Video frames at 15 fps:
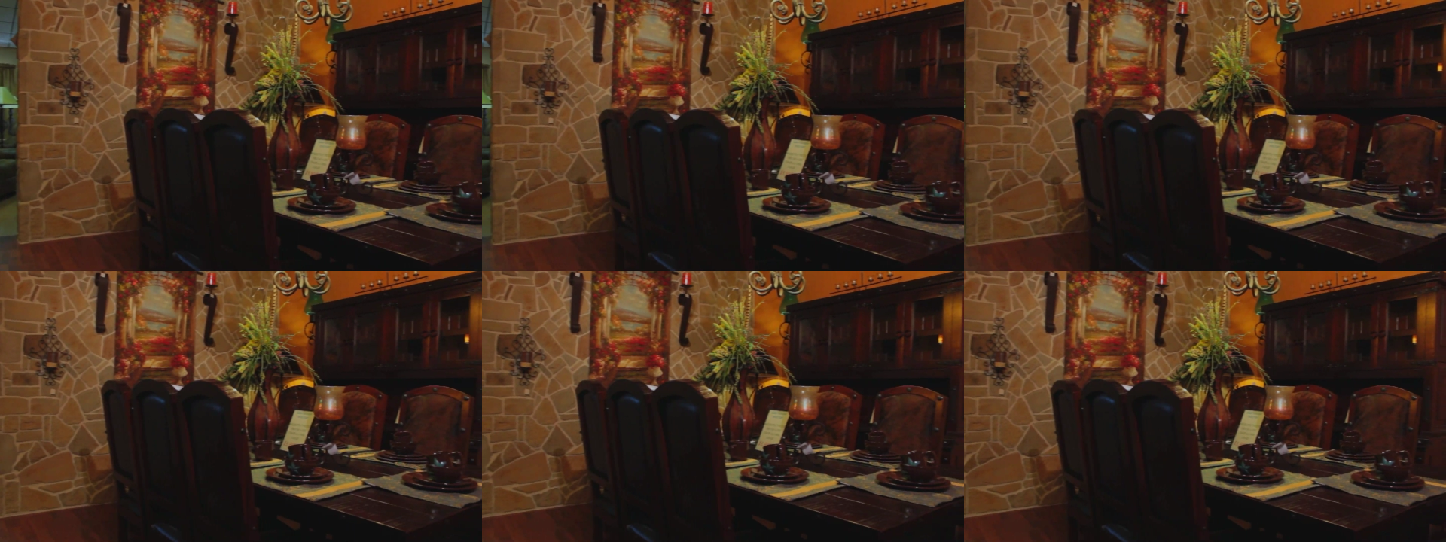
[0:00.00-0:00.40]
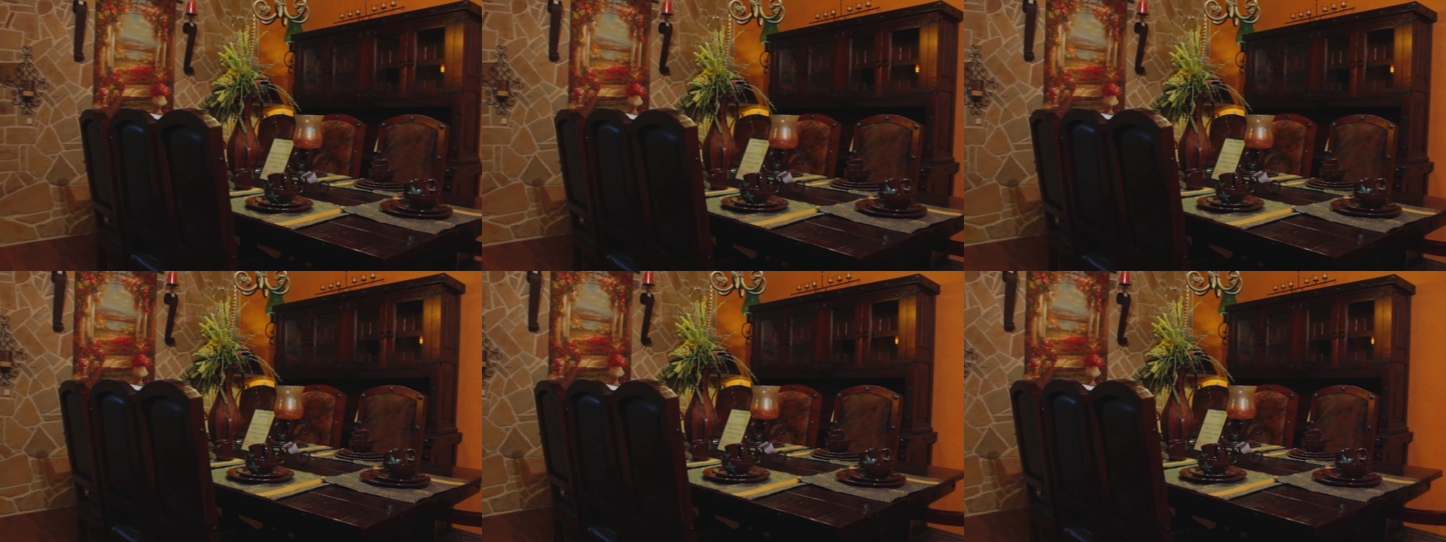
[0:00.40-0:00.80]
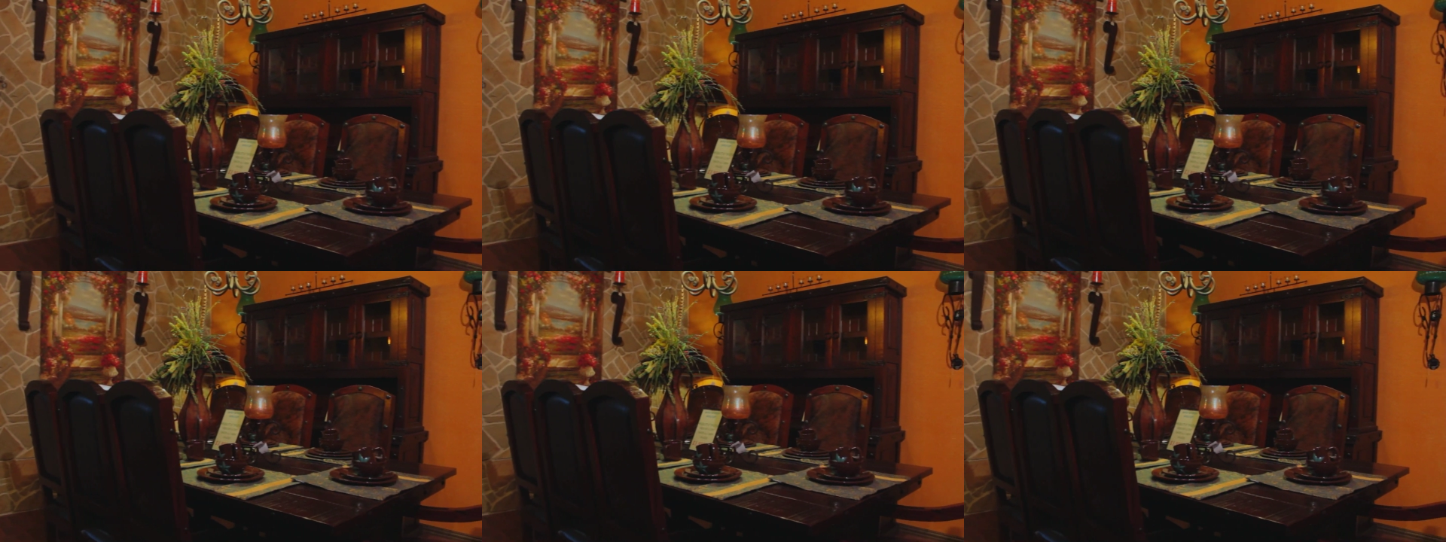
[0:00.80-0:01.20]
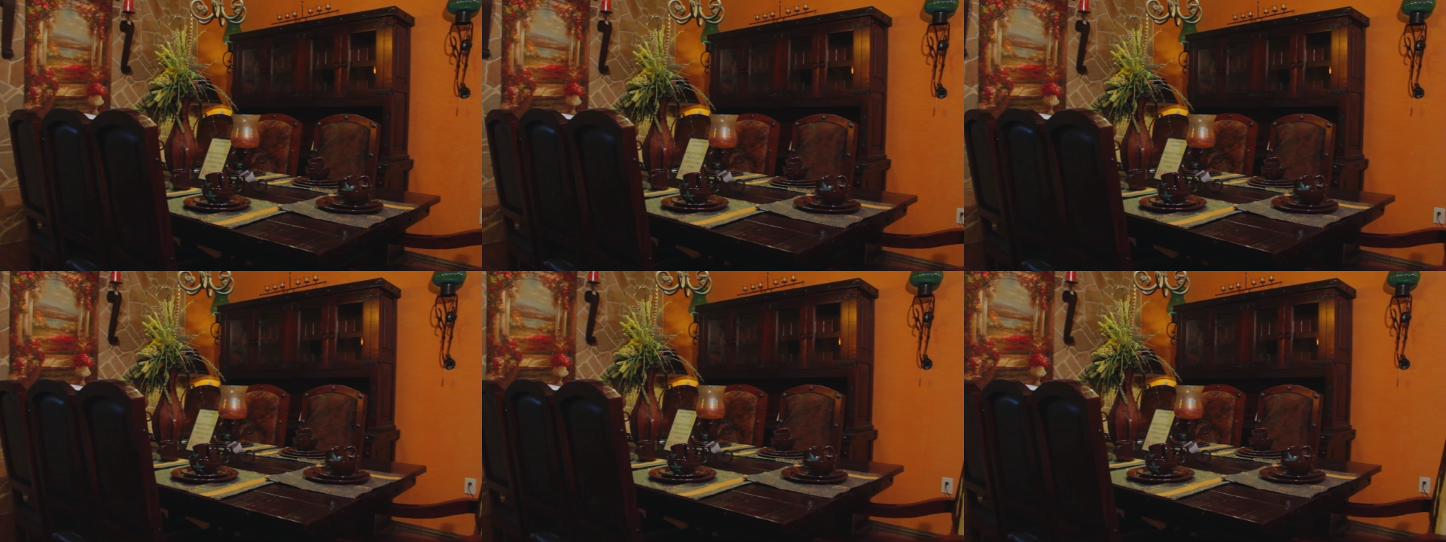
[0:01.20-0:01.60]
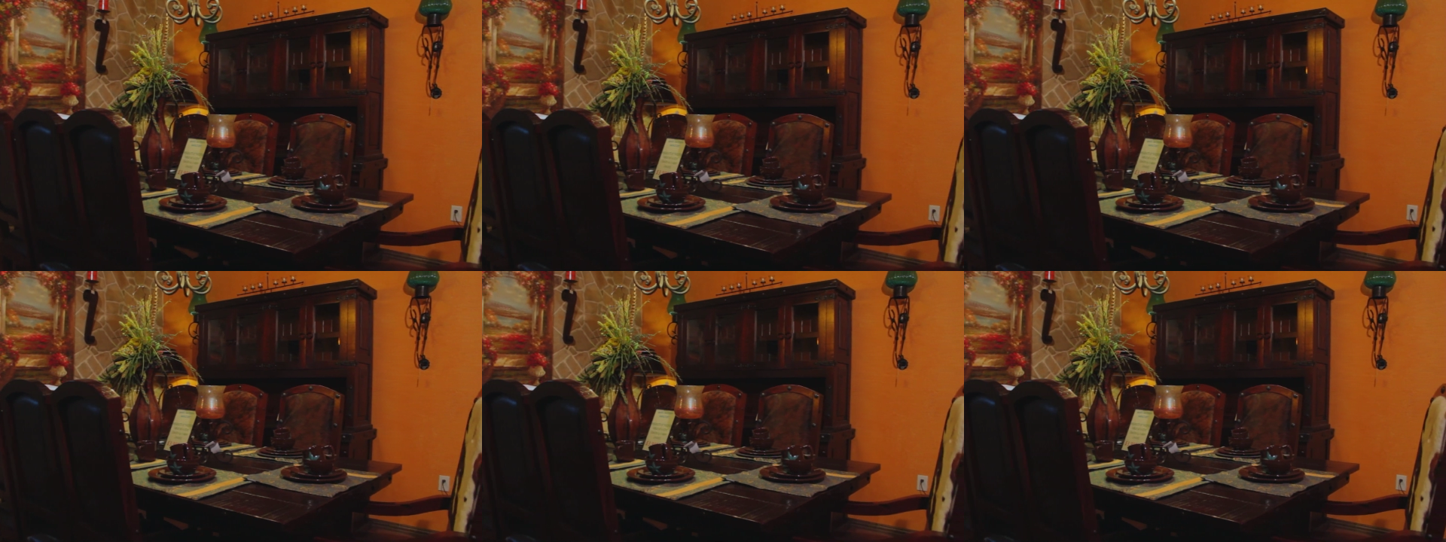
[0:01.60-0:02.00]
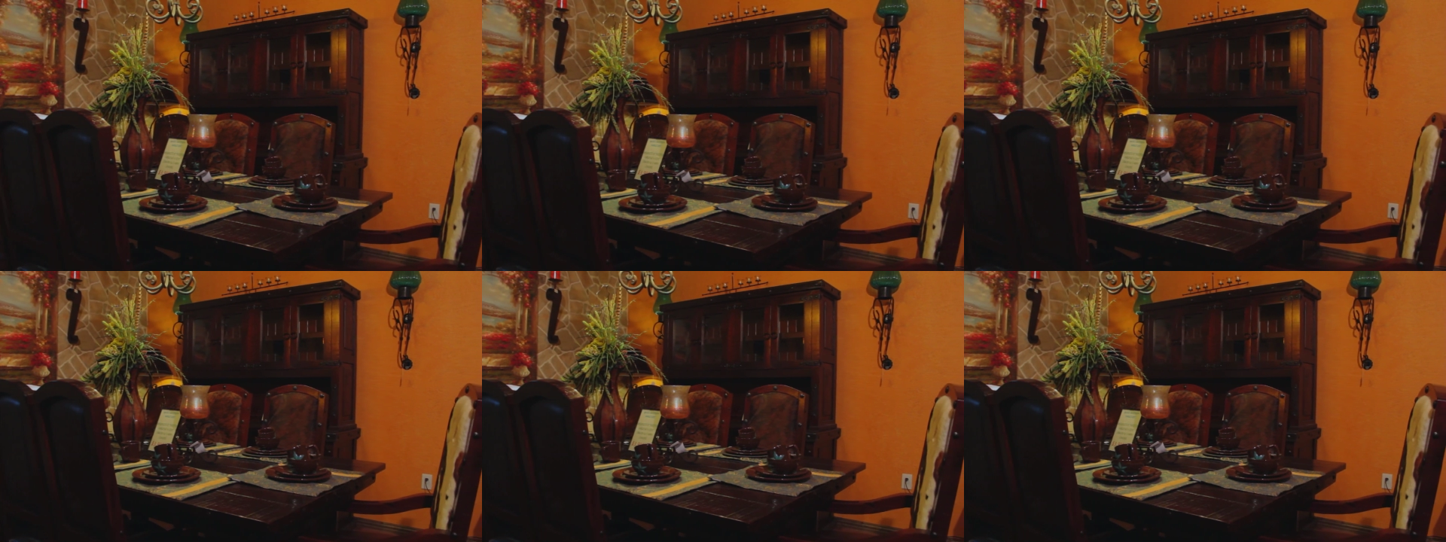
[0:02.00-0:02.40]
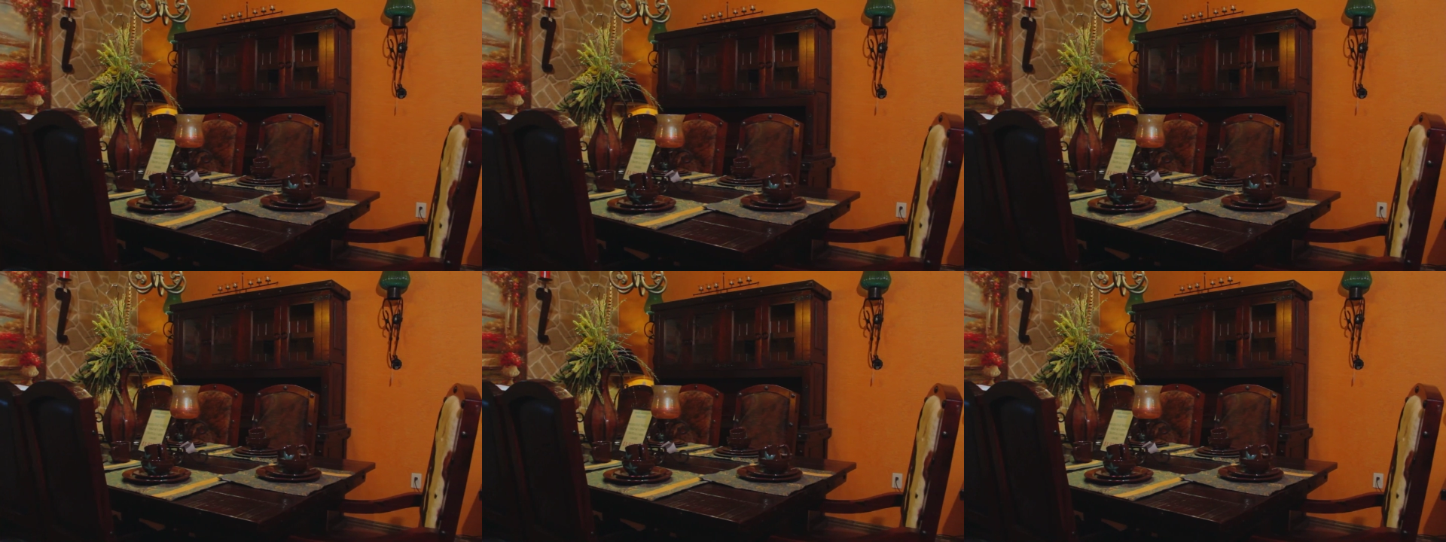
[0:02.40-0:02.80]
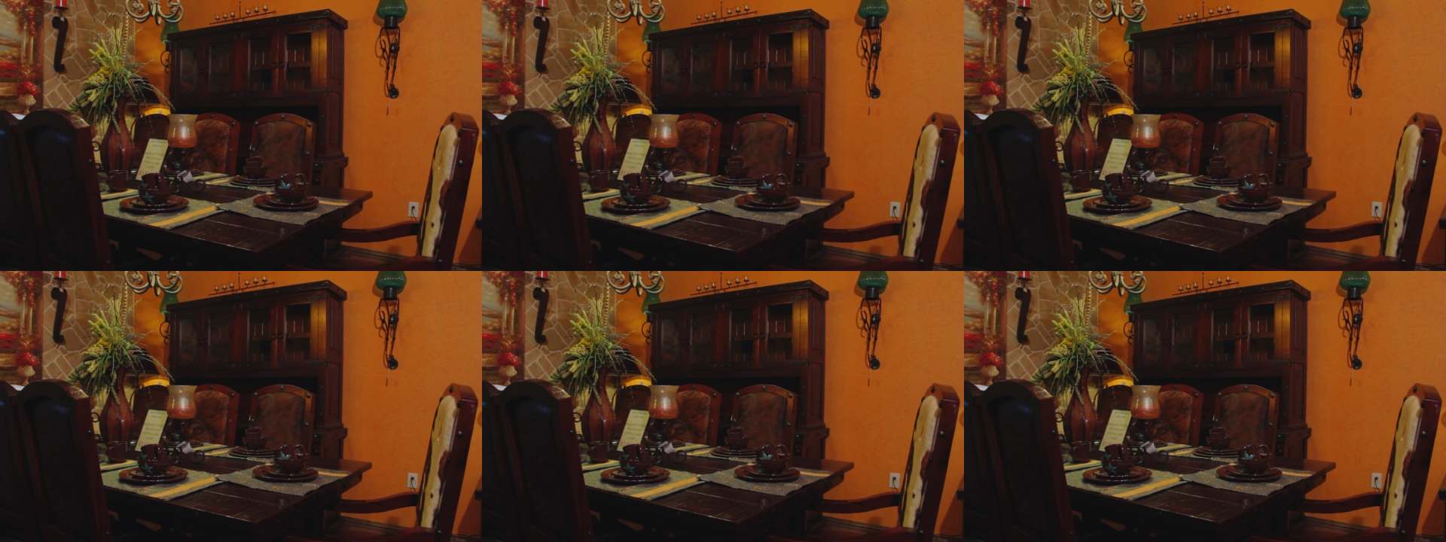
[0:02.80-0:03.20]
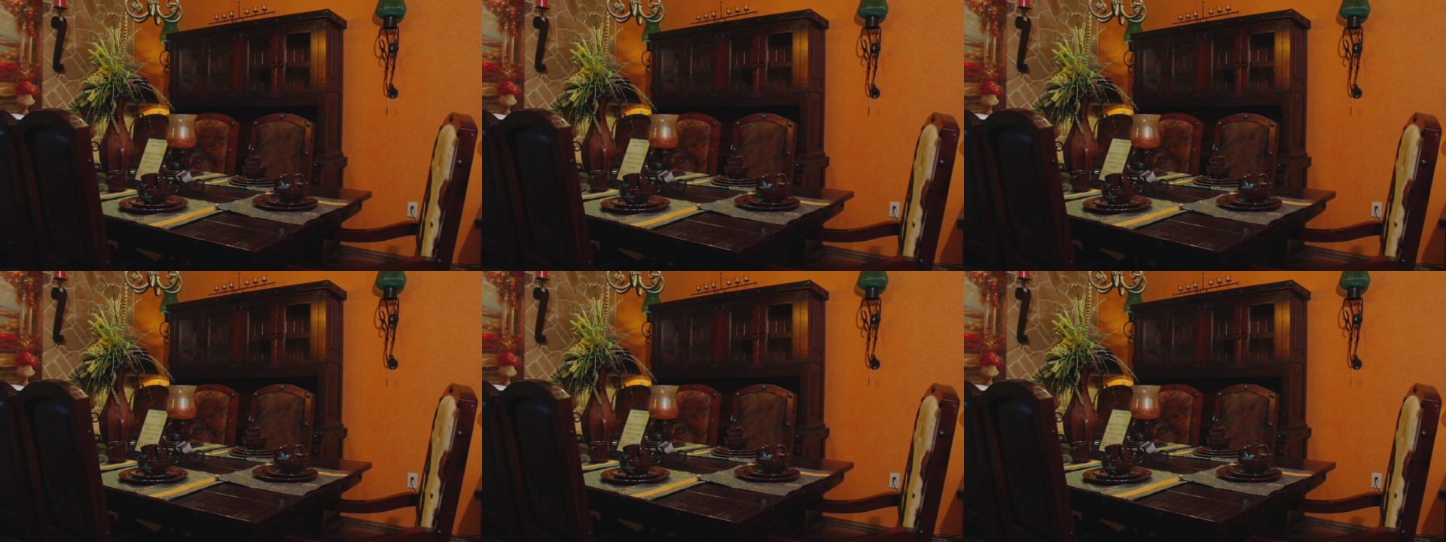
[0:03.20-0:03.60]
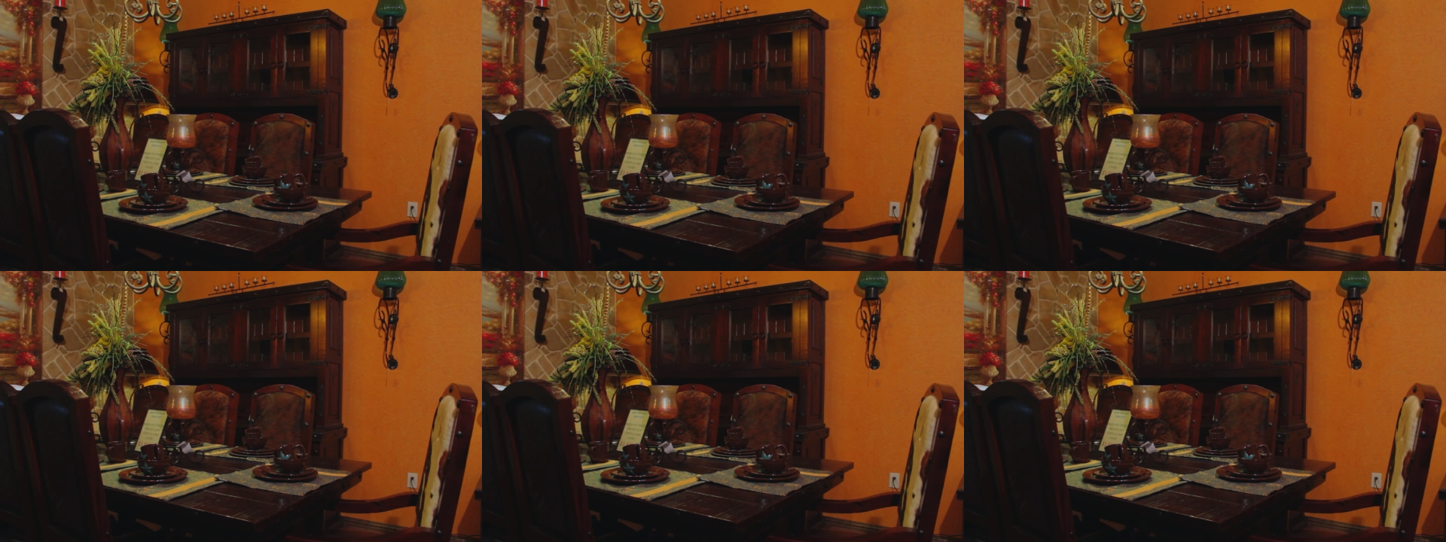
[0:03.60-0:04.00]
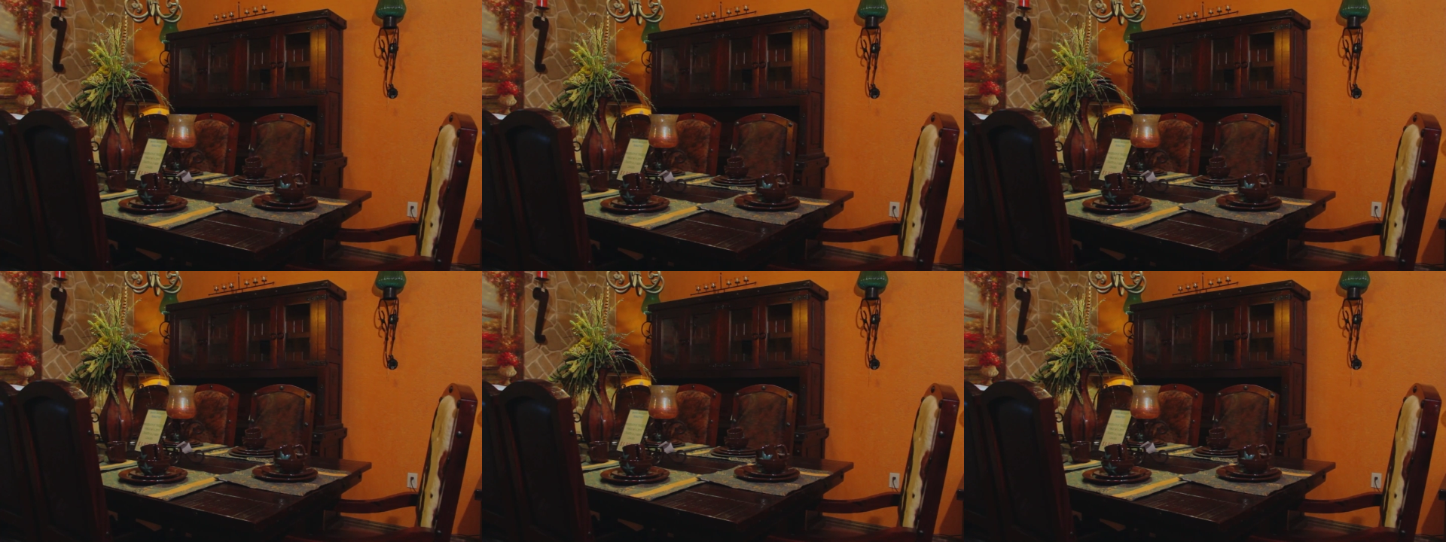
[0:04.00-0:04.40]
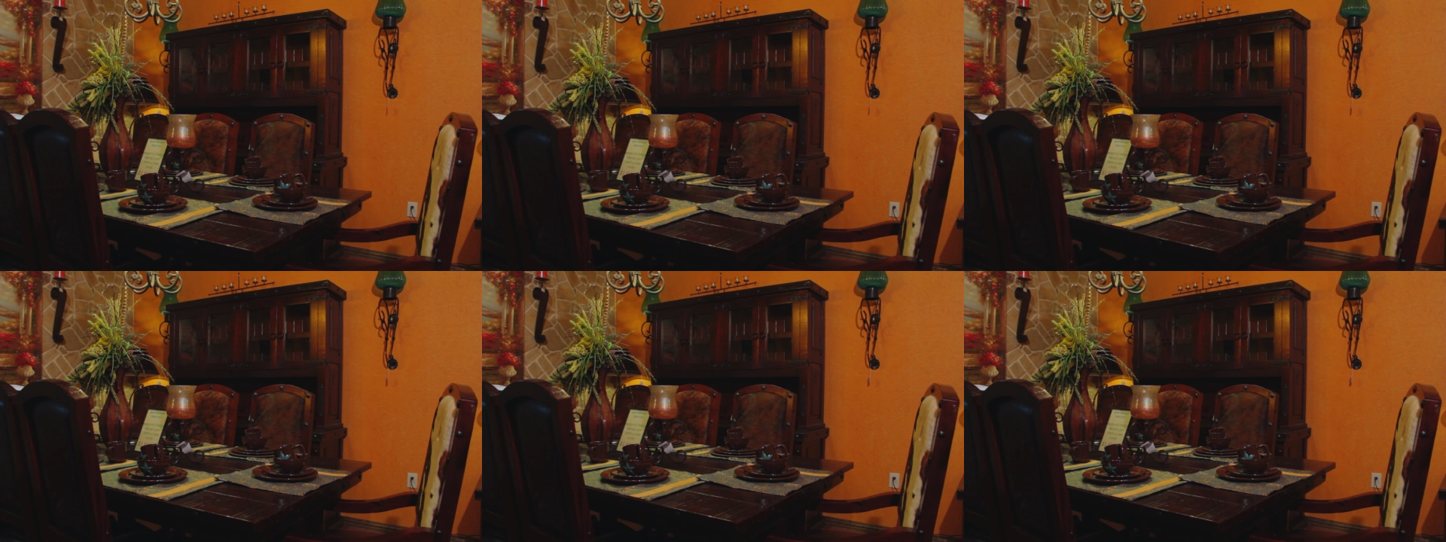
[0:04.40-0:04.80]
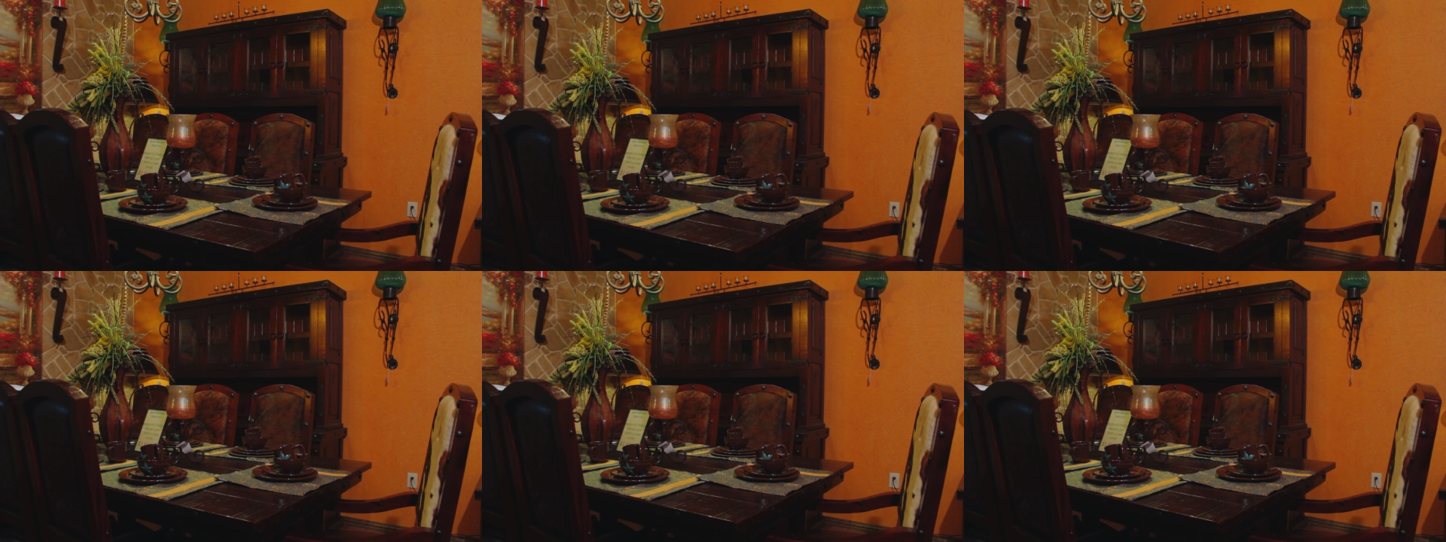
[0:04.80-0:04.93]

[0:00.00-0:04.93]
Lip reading: Nobody's mouth can be seen.